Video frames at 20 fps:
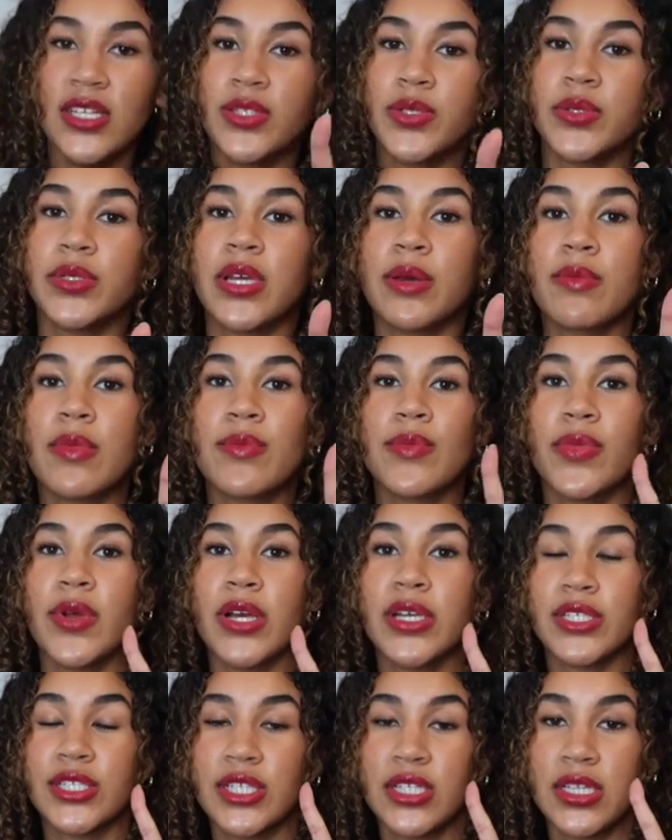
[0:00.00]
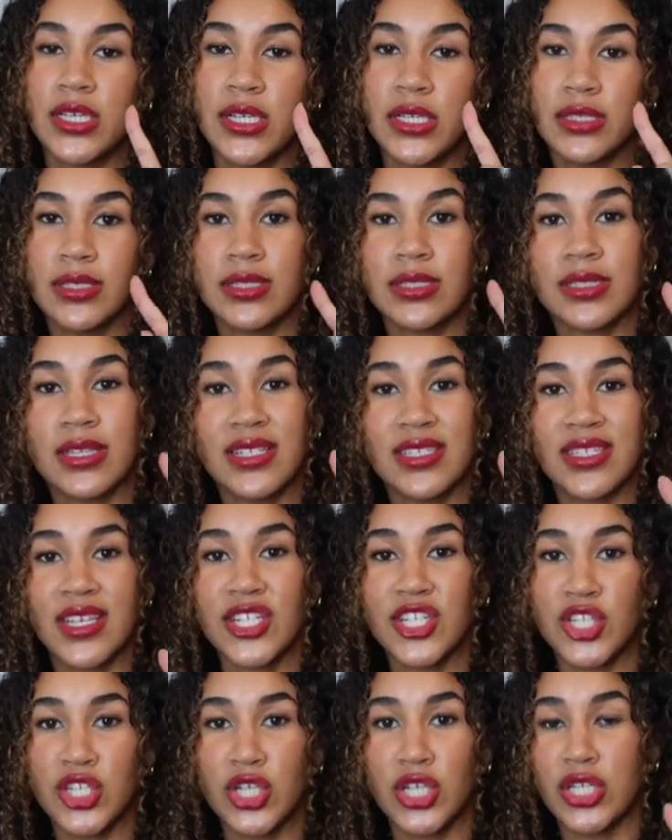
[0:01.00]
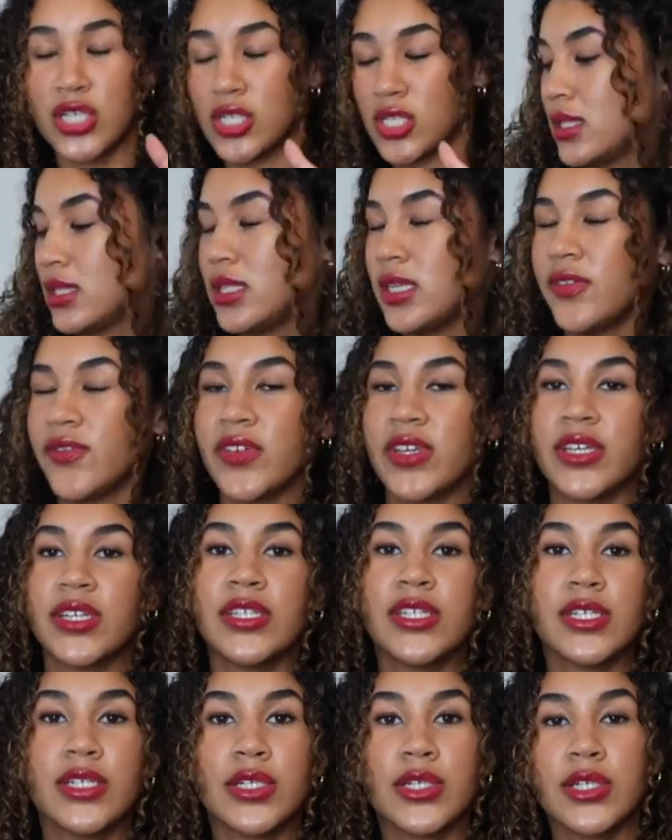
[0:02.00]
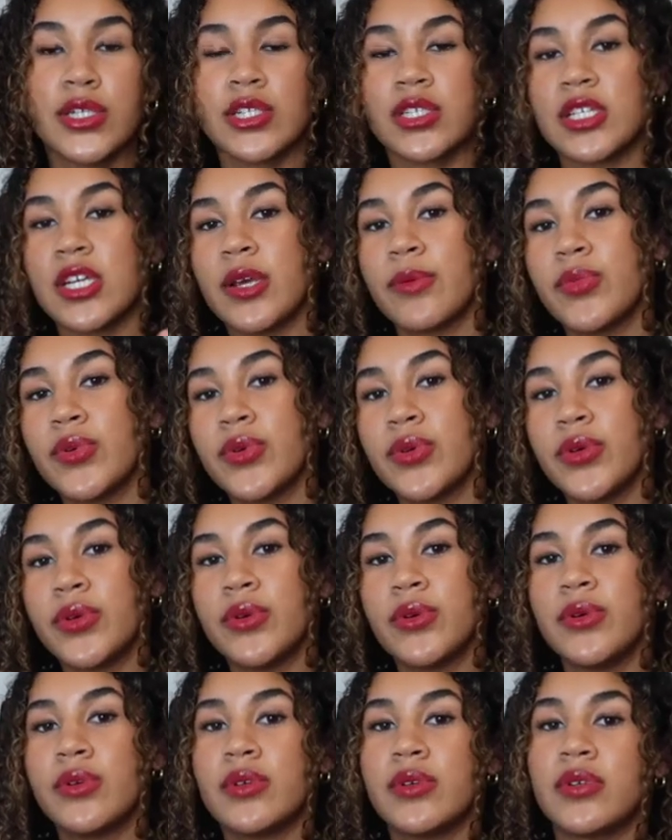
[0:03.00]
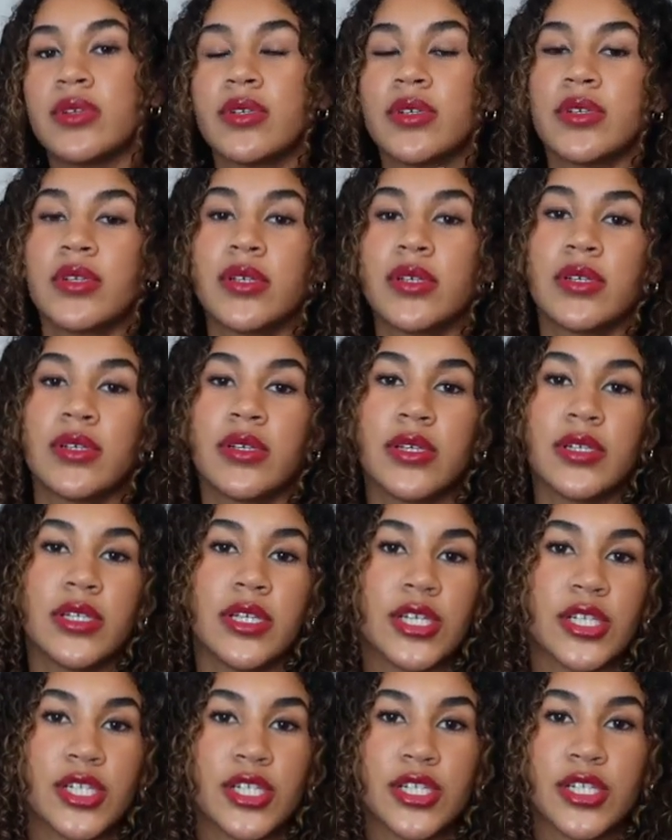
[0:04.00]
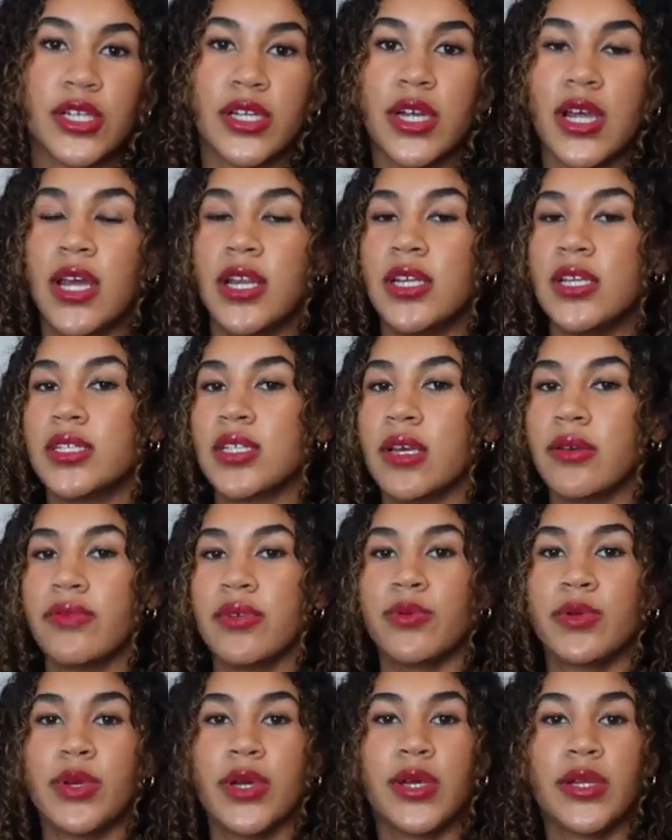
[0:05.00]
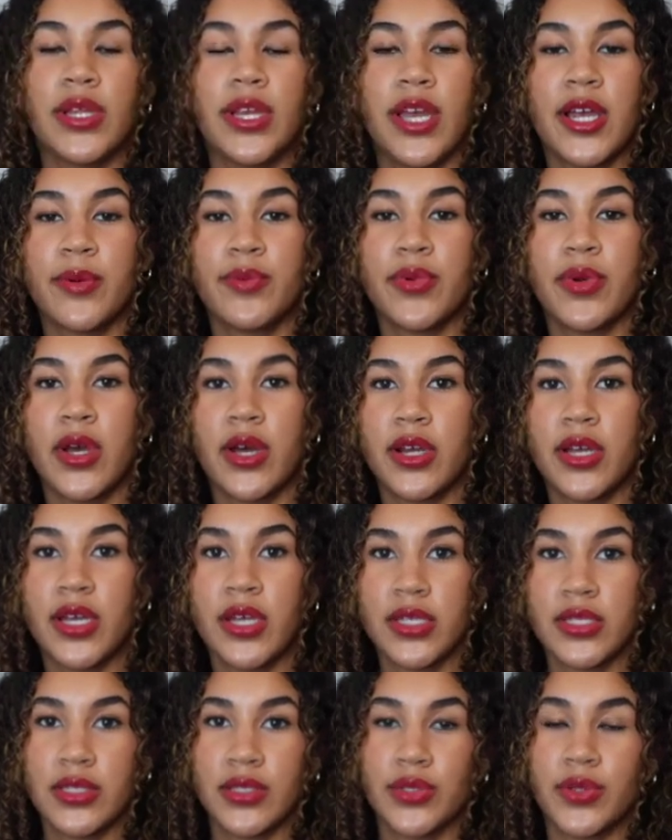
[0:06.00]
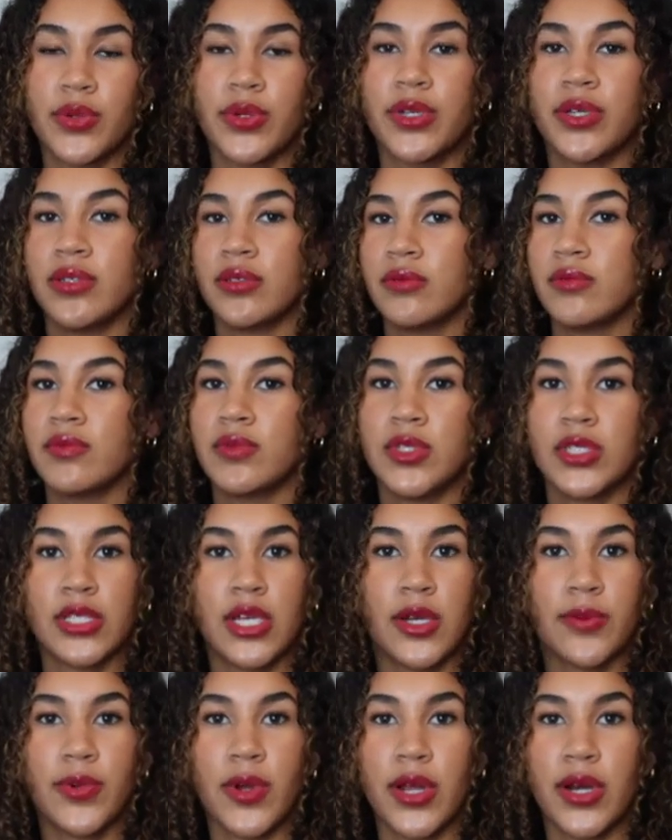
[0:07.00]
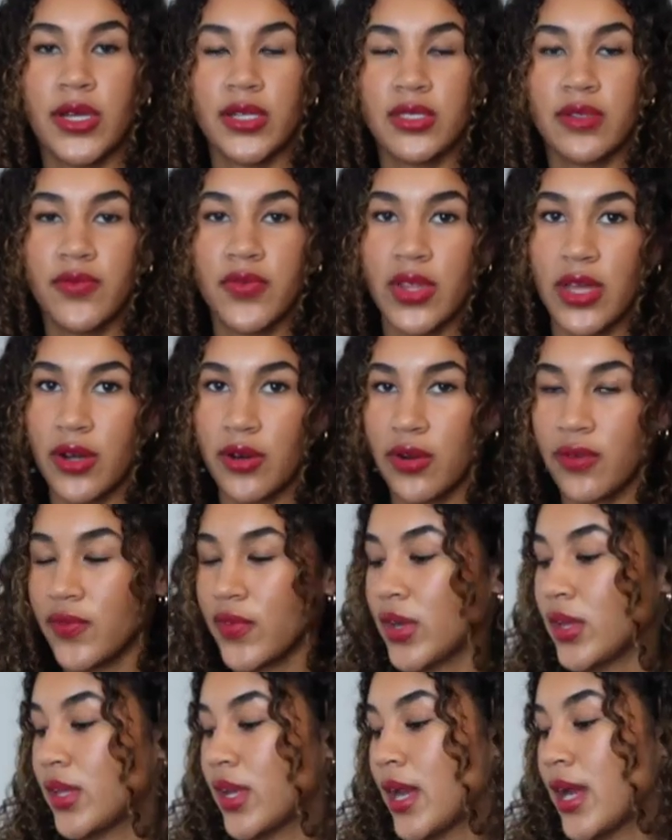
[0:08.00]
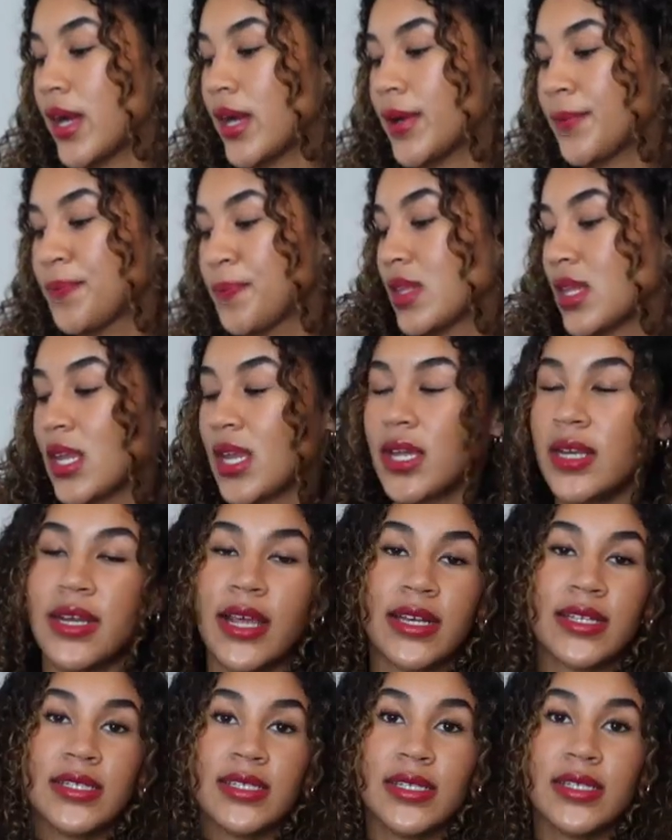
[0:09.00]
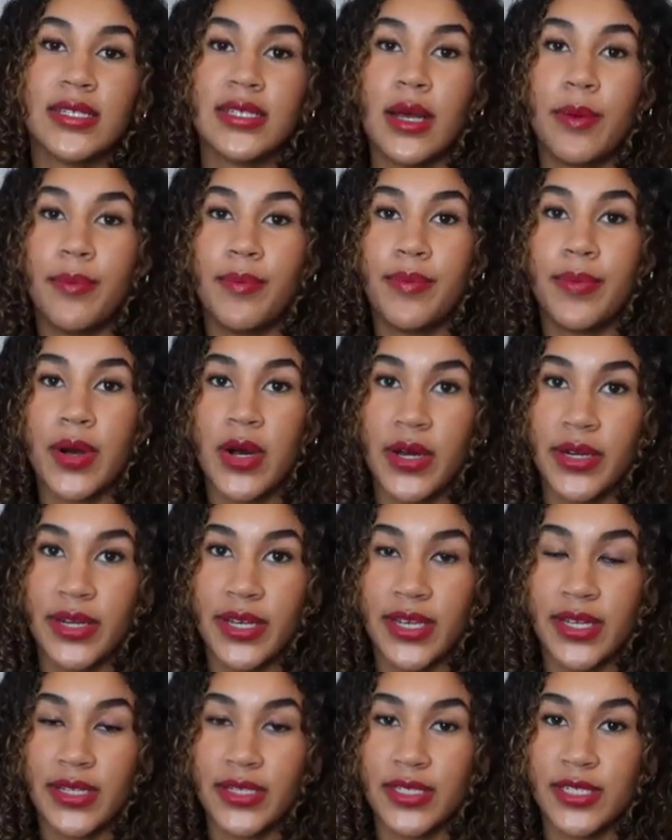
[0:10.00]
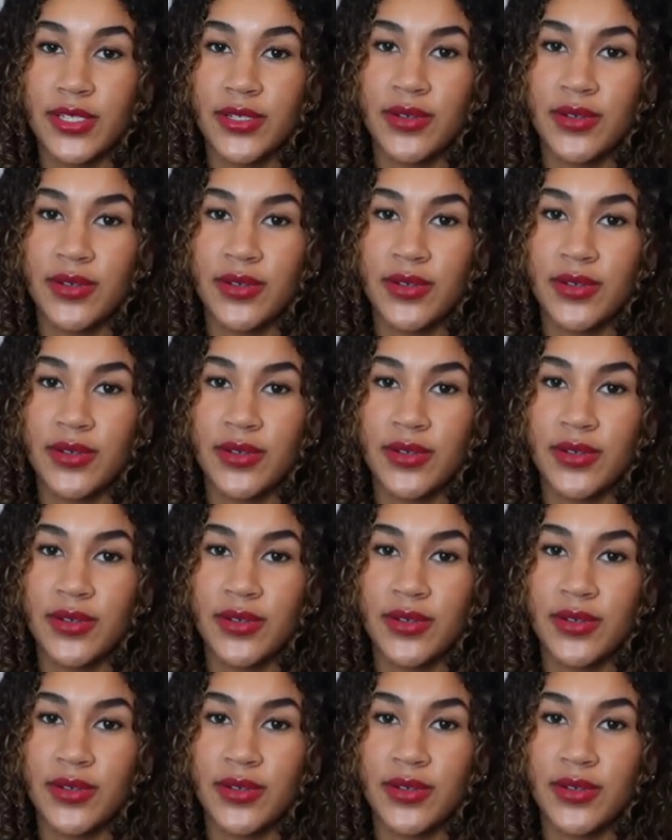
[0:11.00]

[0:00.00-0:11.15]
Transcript: So Denman brush is essential. Leave-in conditioner, shampoo, conditioner, any type of curly hair products, or just hair products if they don't have curly hair. Next is a bonnet.